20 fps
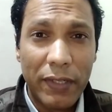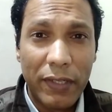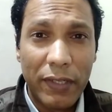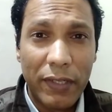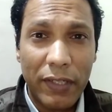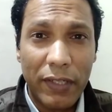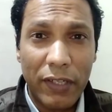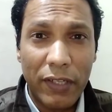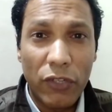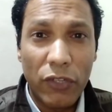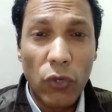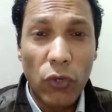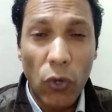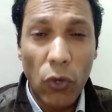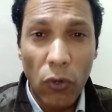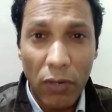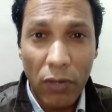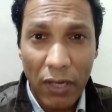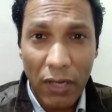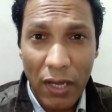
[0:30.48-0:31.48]

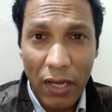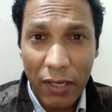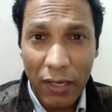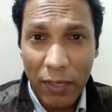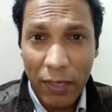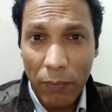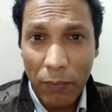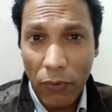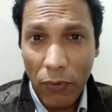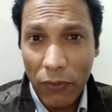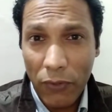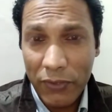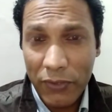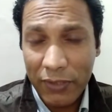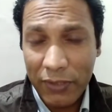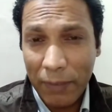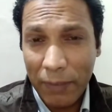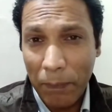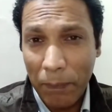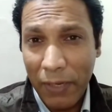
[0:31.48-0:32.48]
Govhar Agha
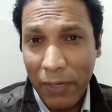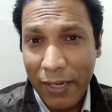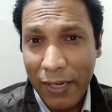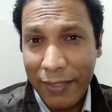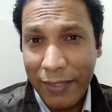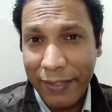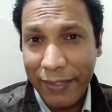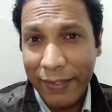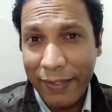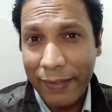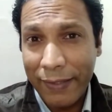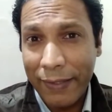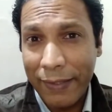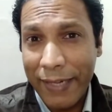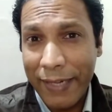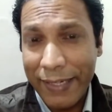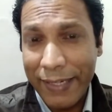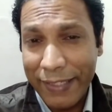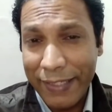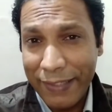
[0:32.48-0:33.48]
mosque, built in
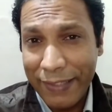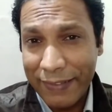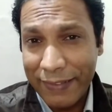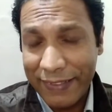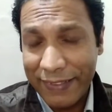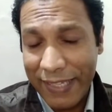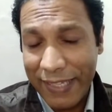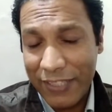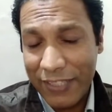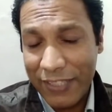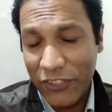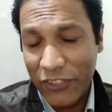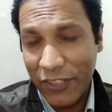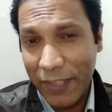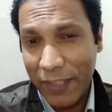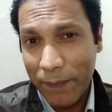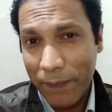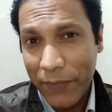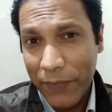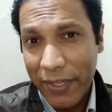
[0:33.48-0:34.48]
18th
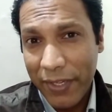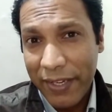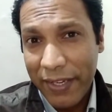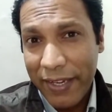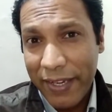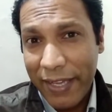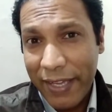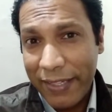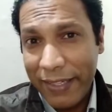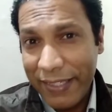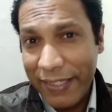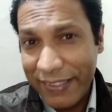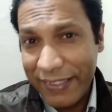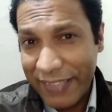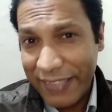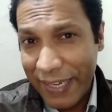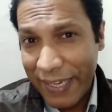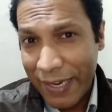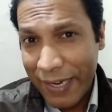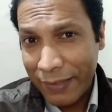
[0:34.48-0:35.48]
century. And he
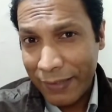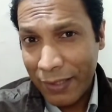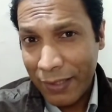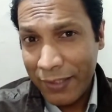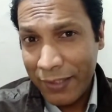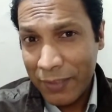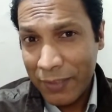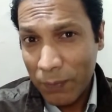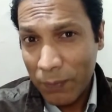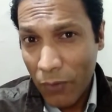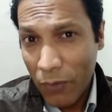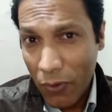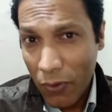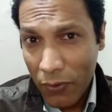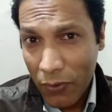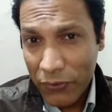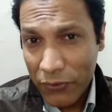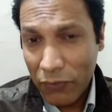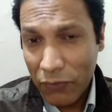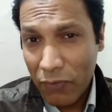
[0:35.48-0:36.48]
said that this
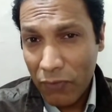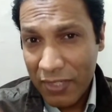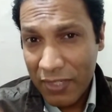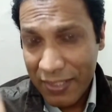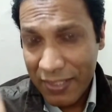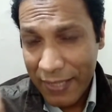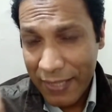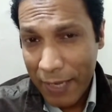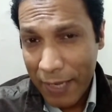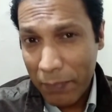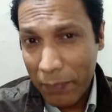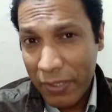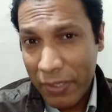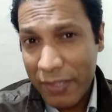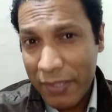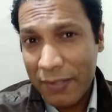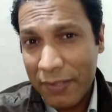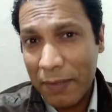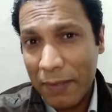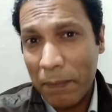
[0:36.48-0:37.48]
mosque was
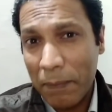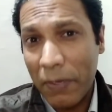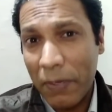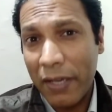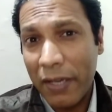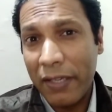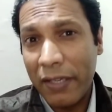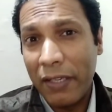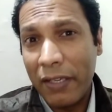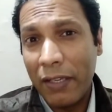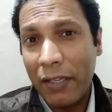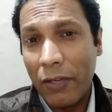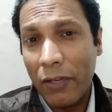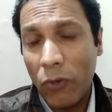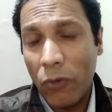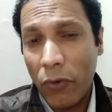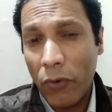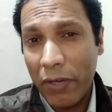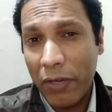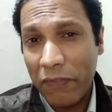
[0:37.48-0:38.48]
damaged by
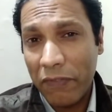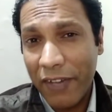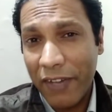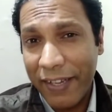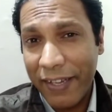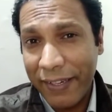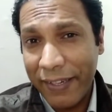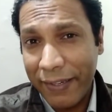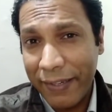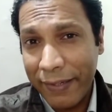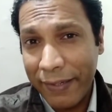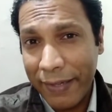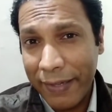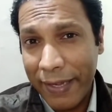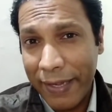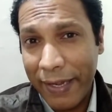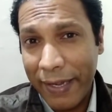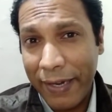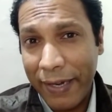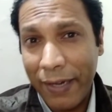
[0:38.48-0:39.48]
rocket firing
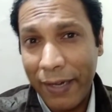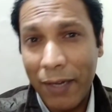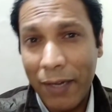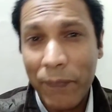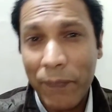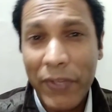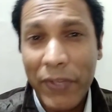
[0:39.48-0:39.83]
and